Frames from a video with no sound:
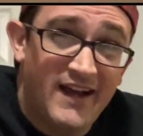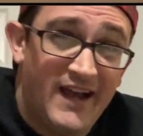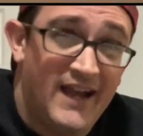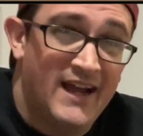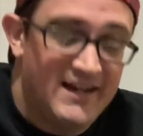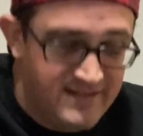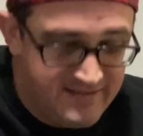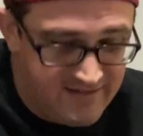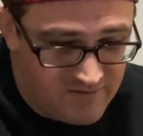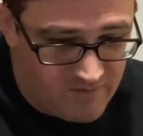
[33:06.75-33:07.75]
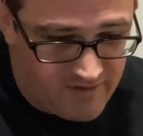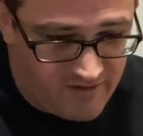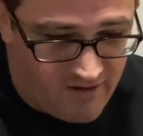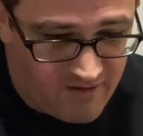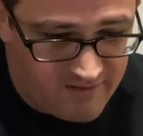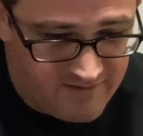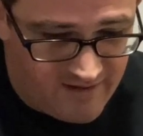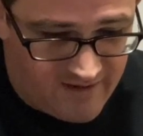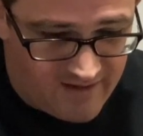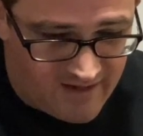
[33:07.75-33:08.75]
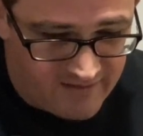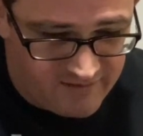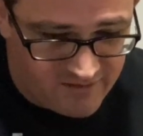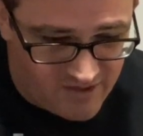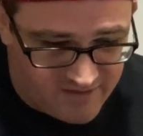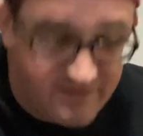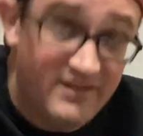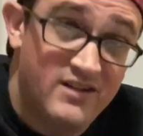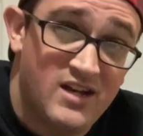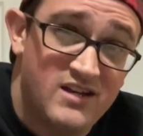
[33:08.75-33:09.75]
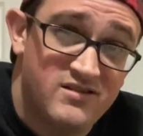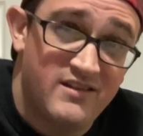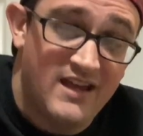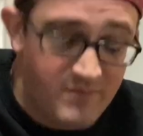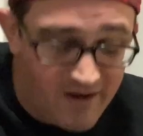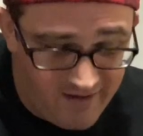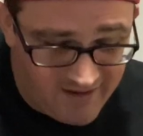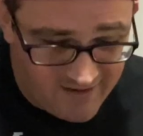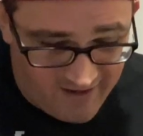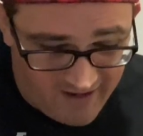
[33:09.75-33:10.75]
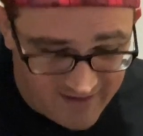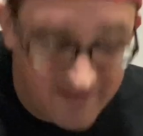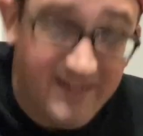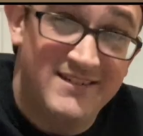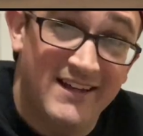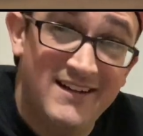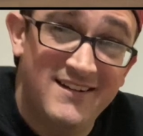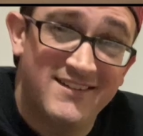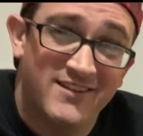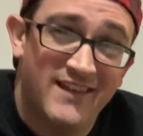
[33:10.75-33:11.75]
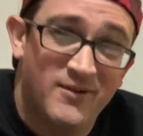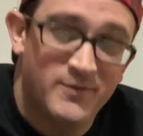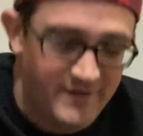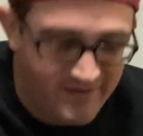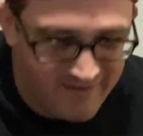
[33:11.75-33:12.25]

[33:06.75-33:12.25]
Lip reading: and this is one of the cards that I suggested they change the name on, and they did, so that was very